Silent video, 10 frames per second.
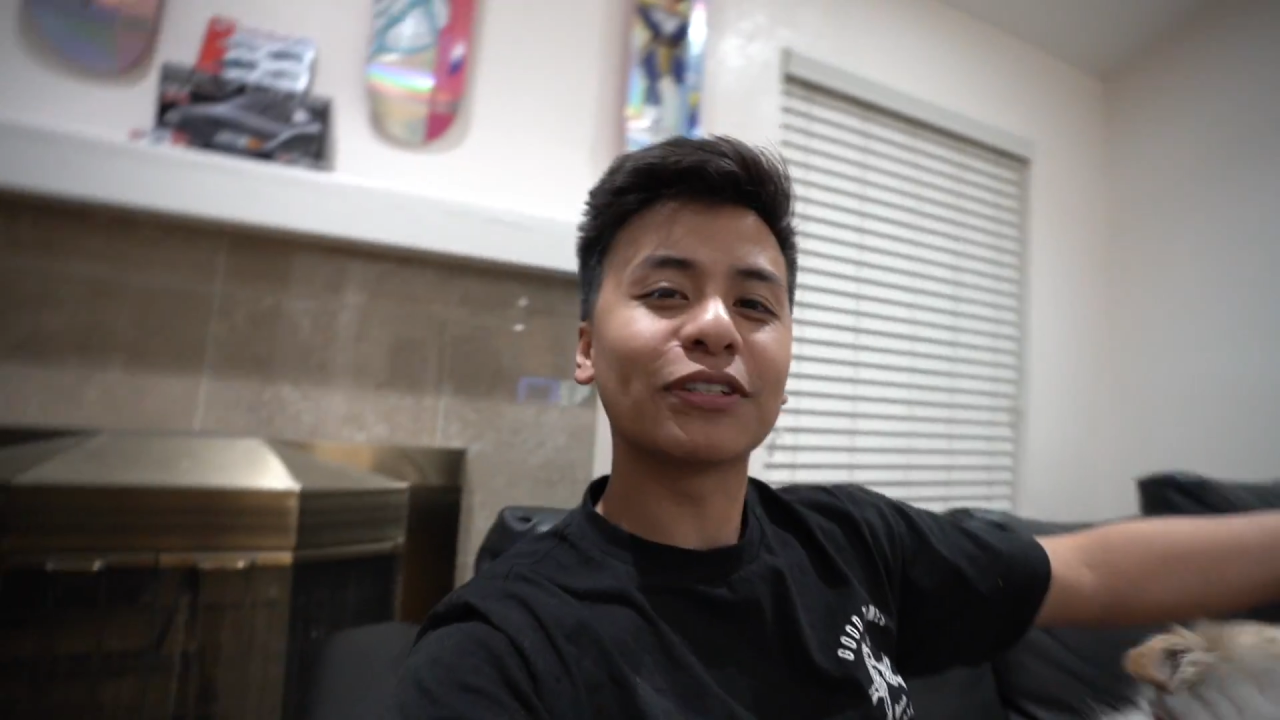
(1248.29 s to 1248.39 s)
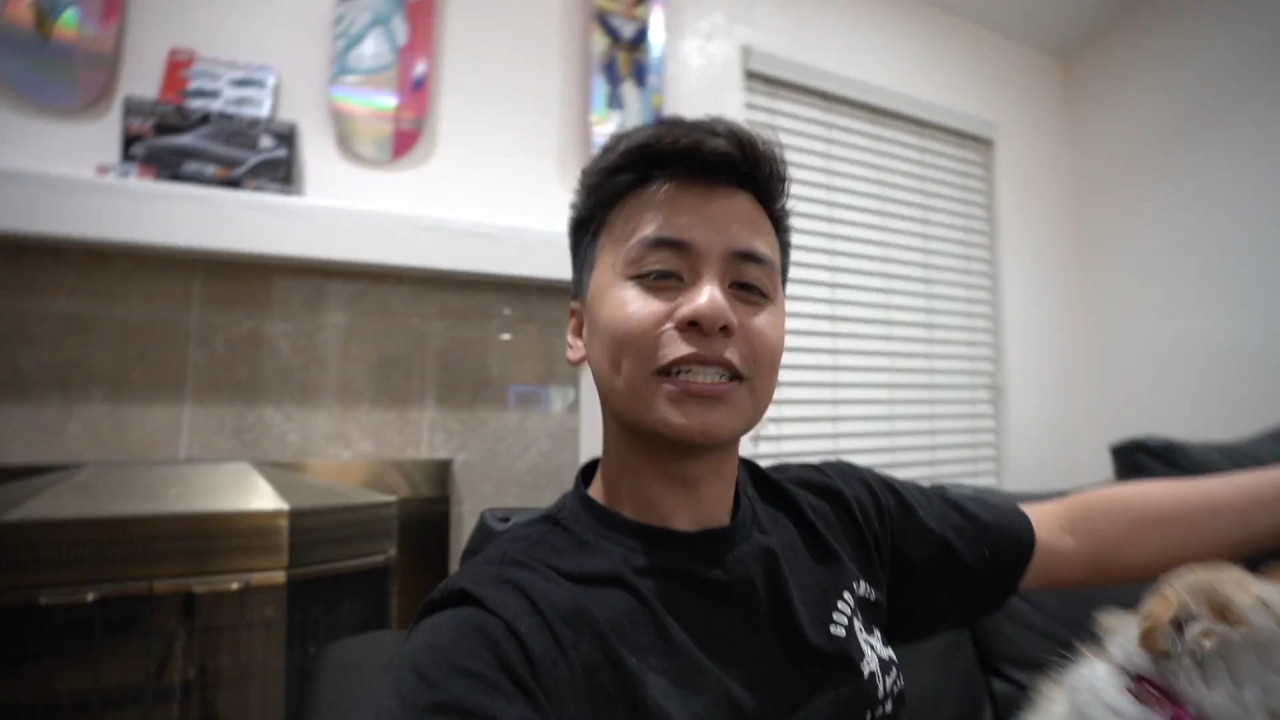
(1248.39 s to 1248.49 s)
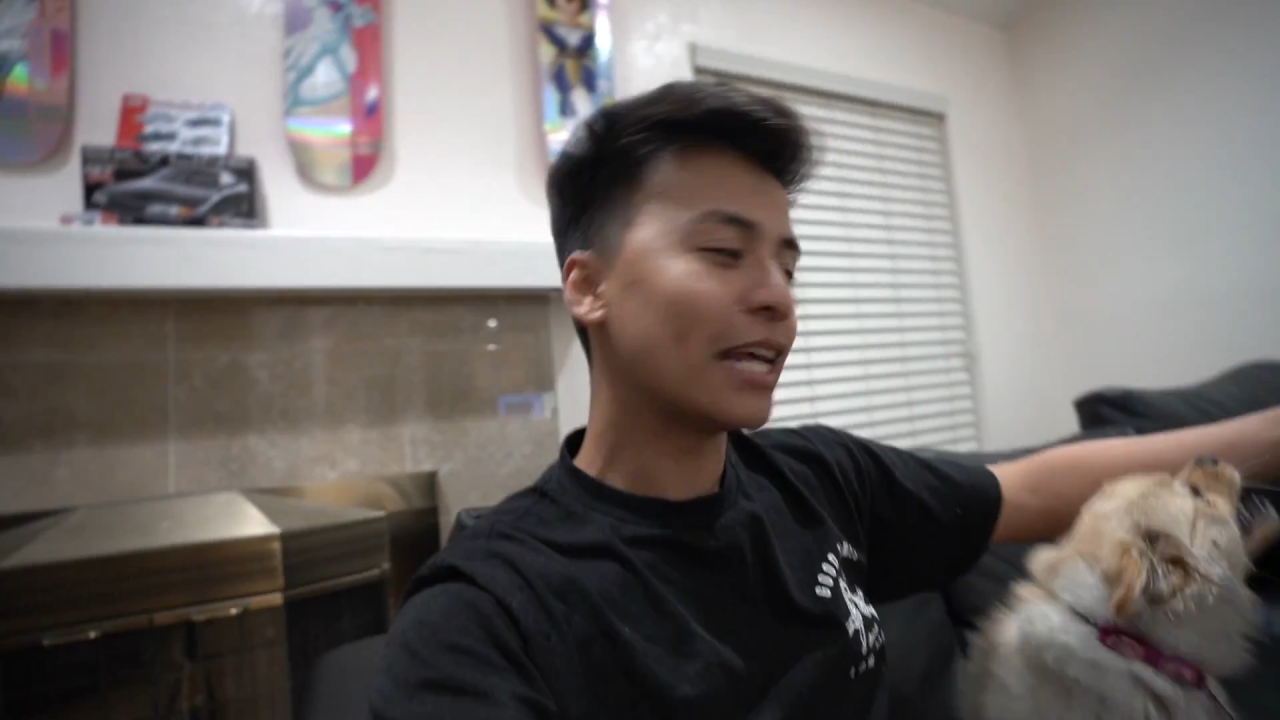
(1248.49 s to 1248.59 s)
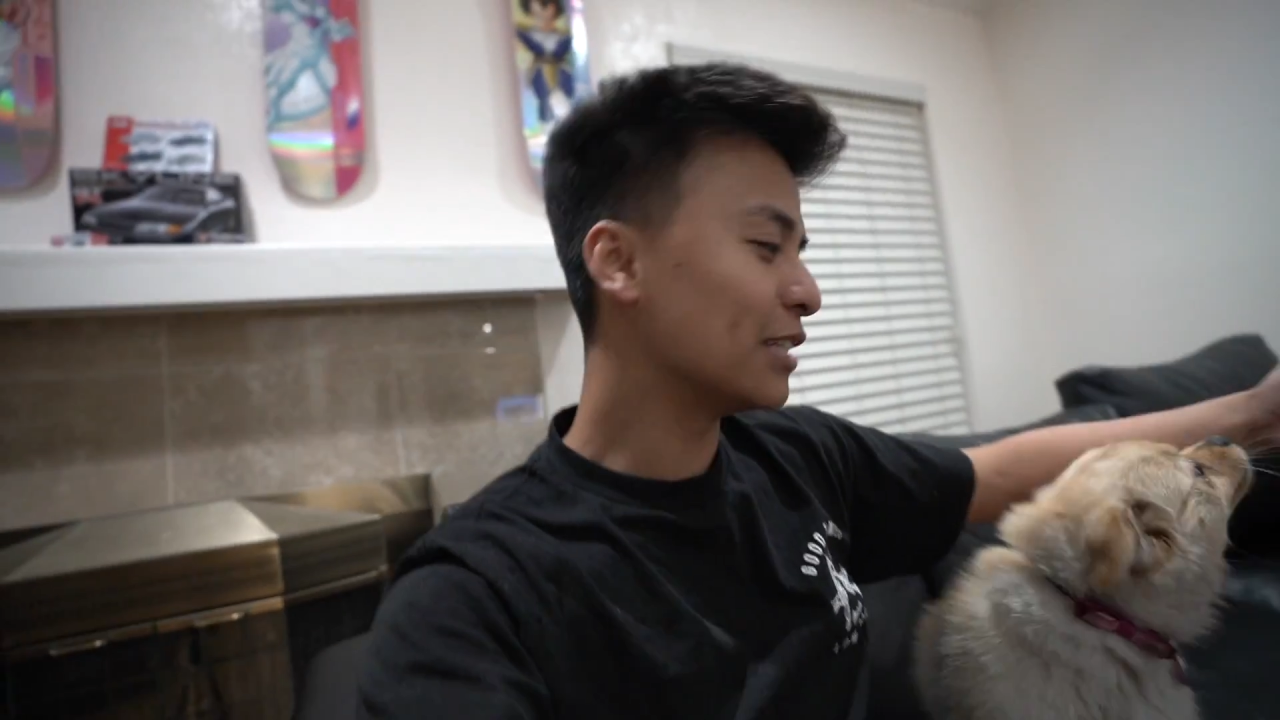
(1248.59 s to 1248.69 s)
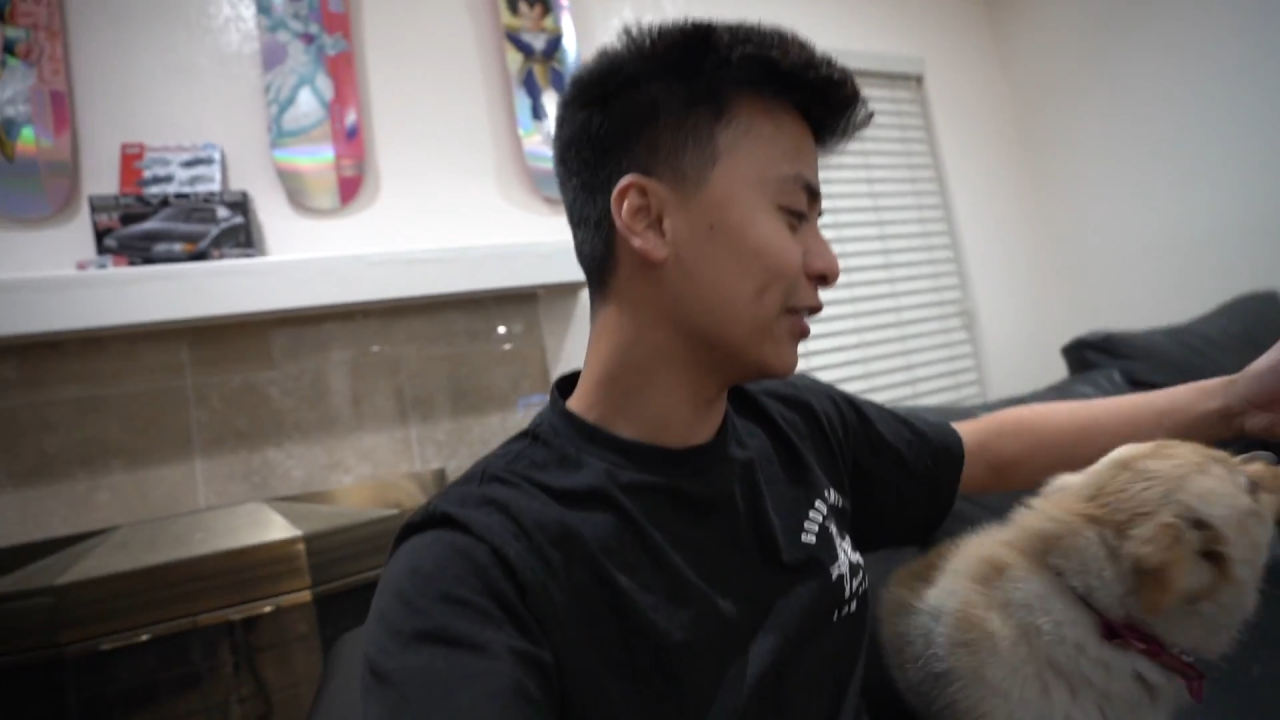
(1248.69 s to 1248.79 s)

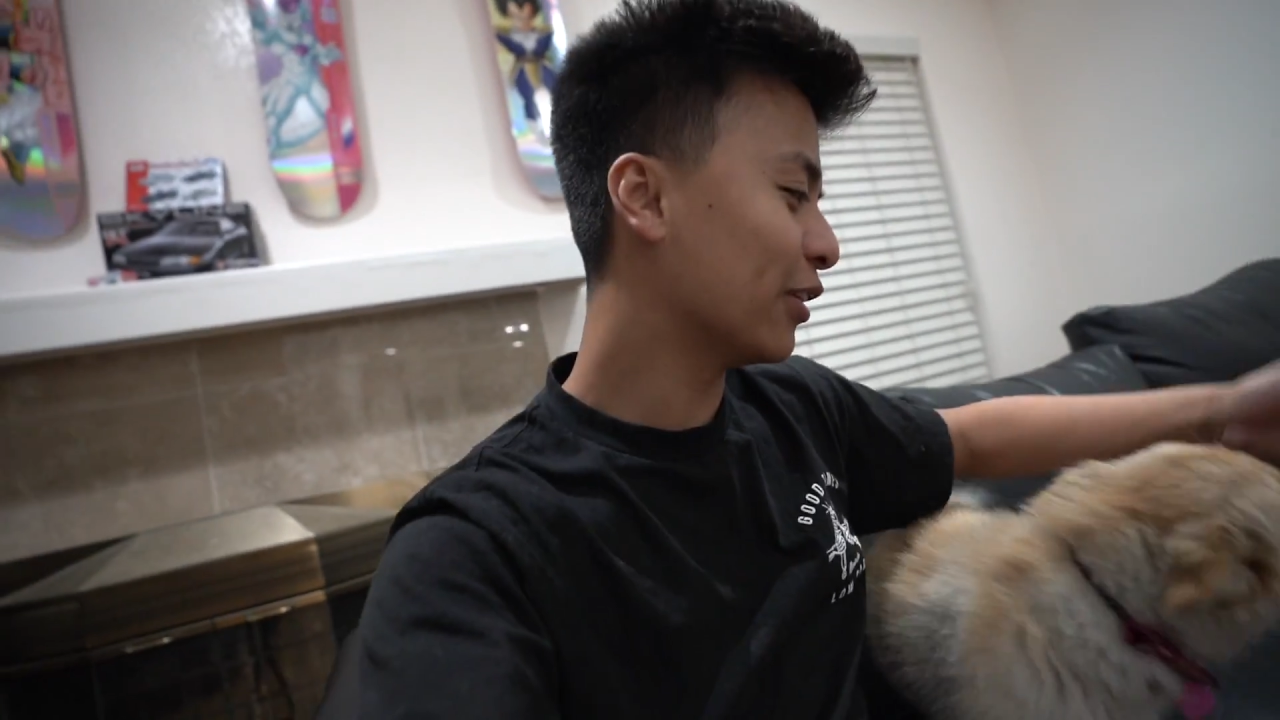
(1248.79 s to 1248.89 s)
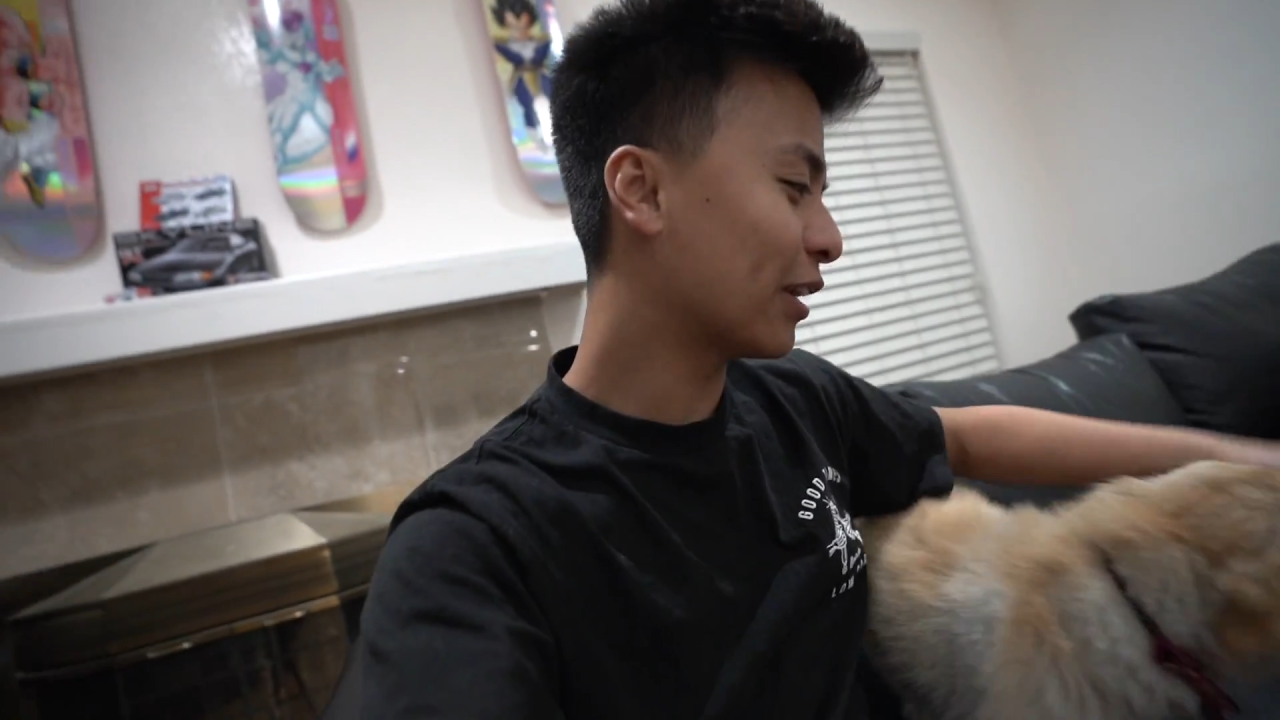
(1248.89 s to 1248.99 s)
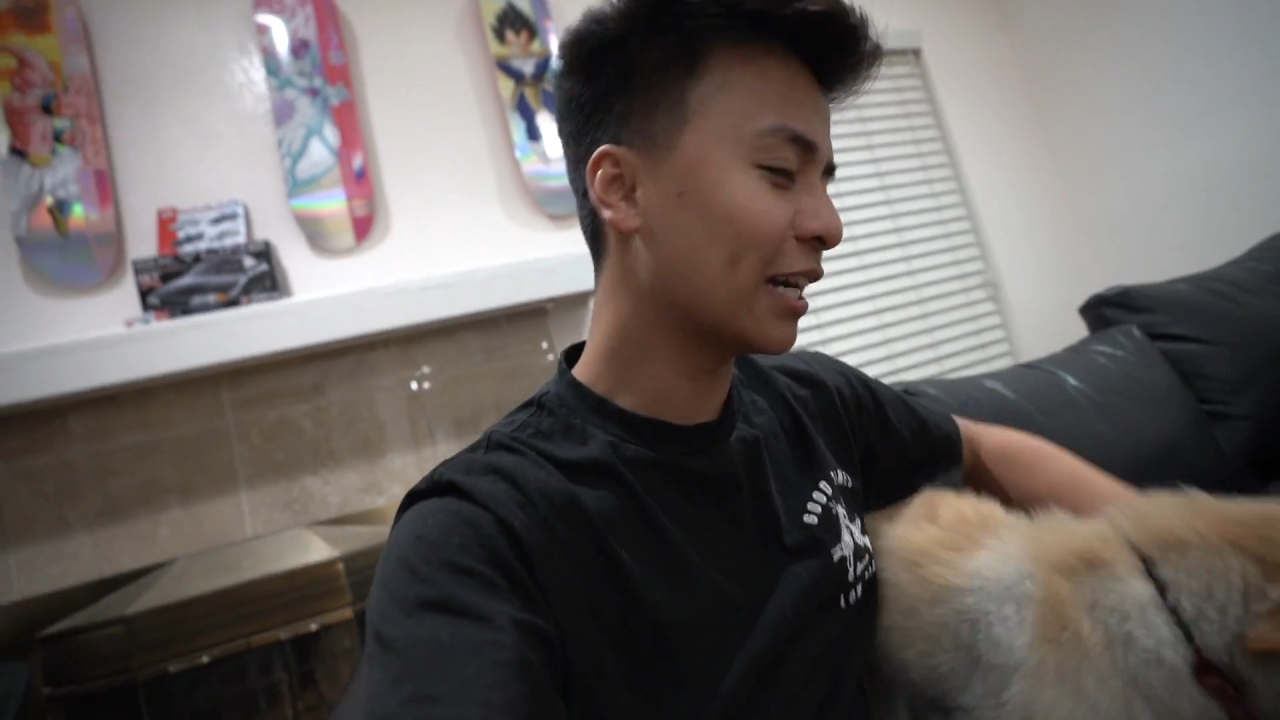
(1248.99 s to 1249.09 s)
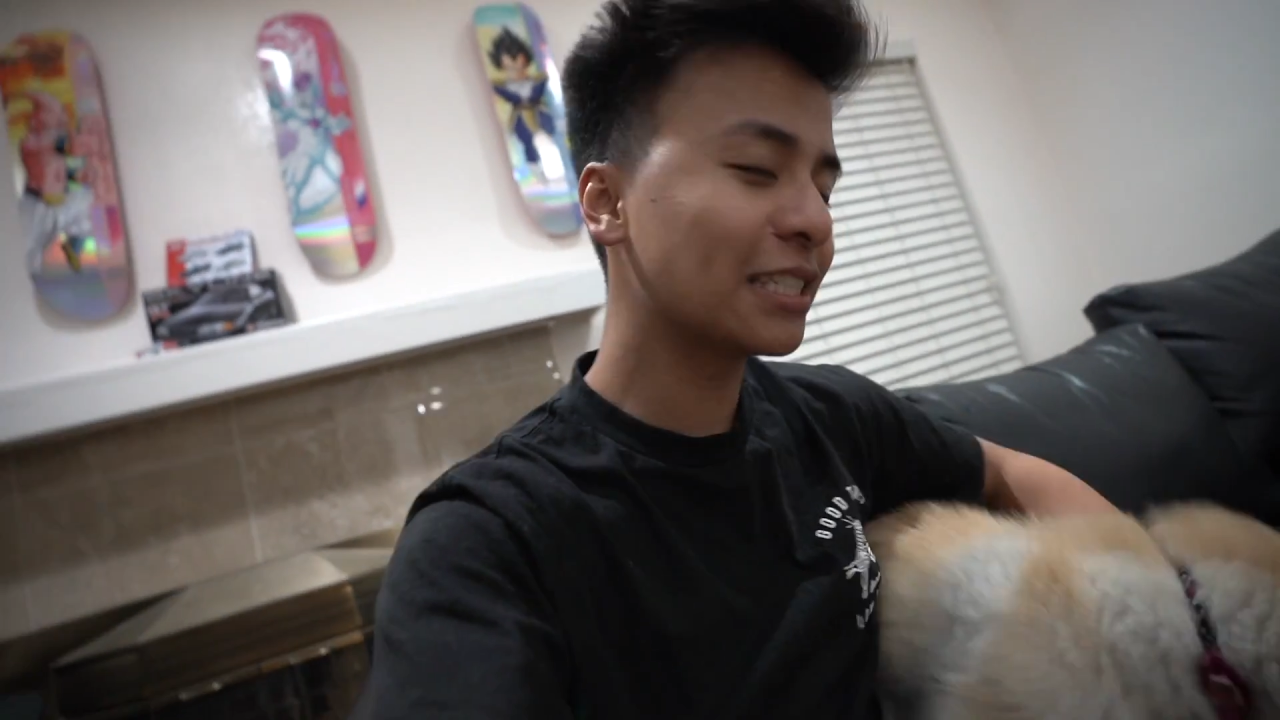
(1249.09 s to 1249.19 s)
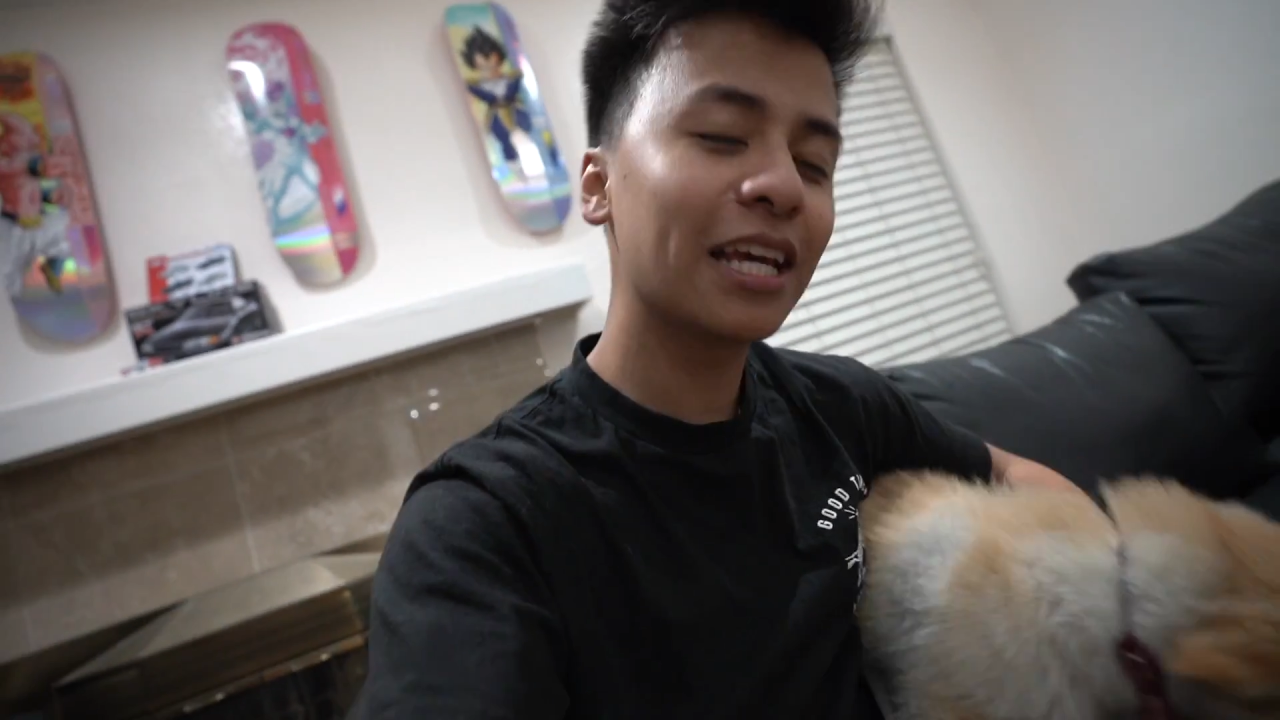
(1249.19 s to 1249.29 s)
today's video,
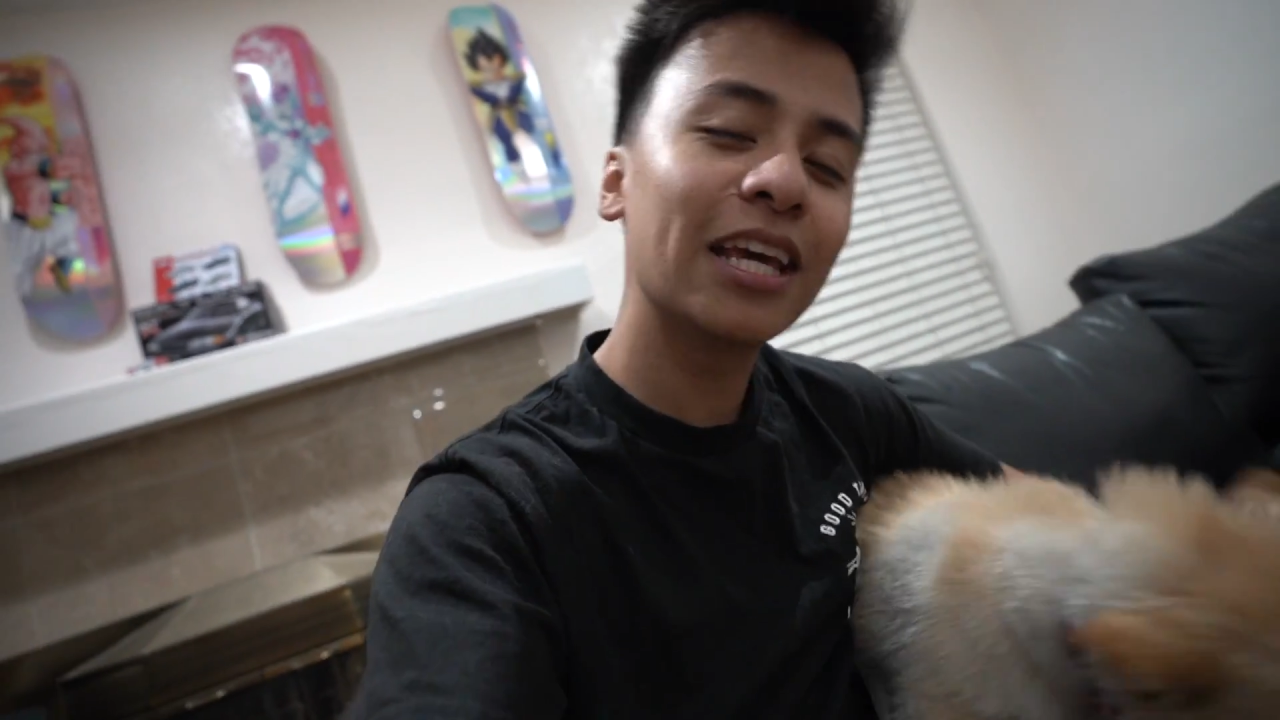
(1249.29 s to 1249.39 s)
guys.